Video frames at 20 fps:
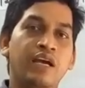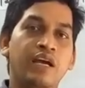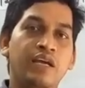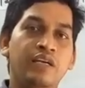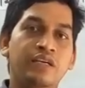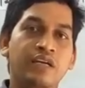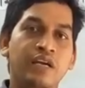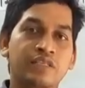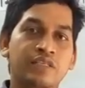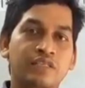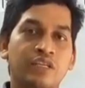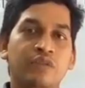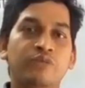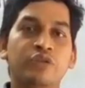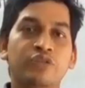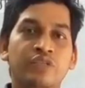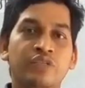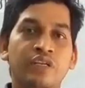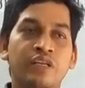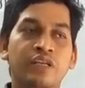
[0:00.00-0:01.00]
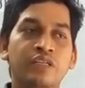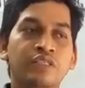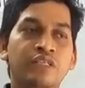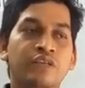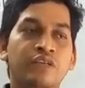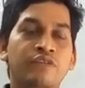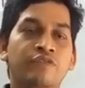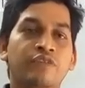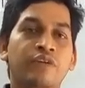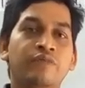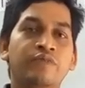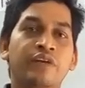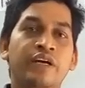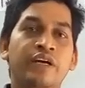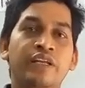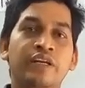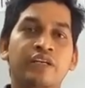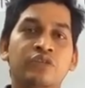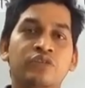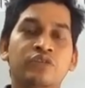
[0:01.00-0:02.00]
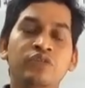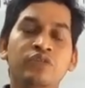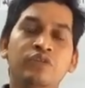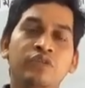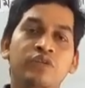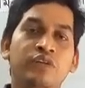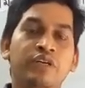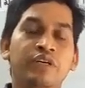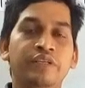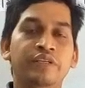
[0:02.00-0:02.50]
explanatory sentence from direct to